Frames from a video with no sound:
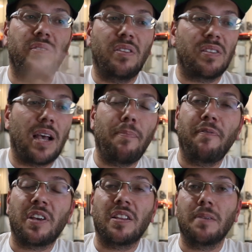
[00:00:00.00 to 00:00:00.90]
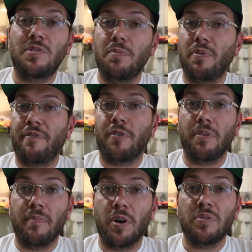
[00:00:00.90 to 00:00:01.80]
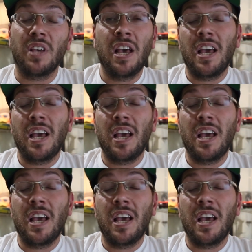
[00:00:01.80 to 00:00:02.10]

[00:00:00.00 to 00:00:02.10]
the type of Eclipse you prefer the most.